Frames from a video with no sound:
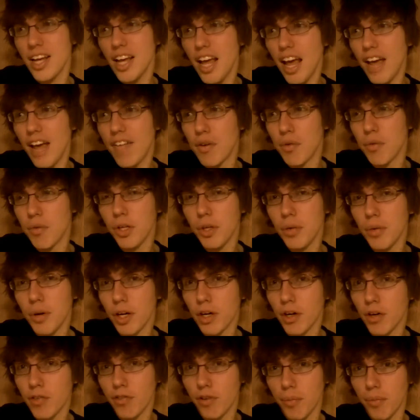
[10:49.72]
if you really want
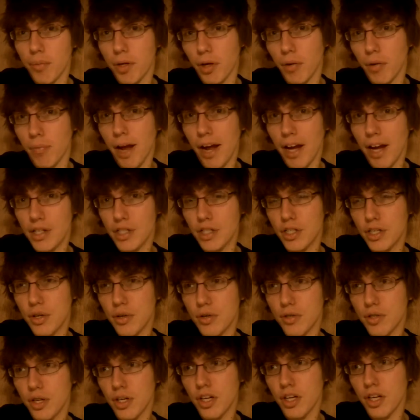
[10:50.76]
to go for a pure magic
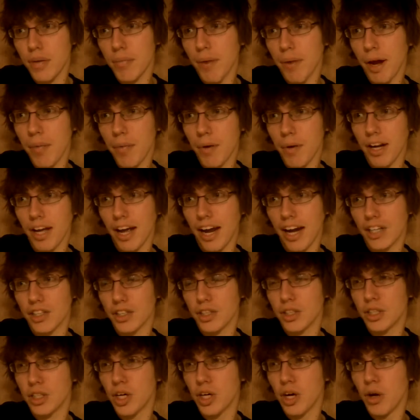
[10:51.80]
user, you might want to
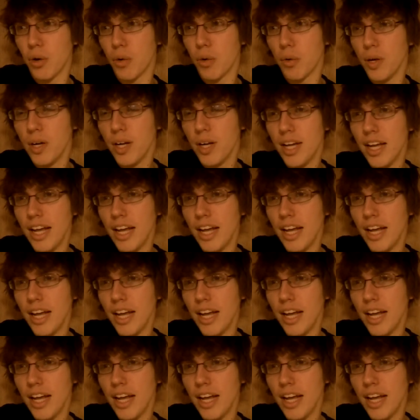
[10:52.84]
actually go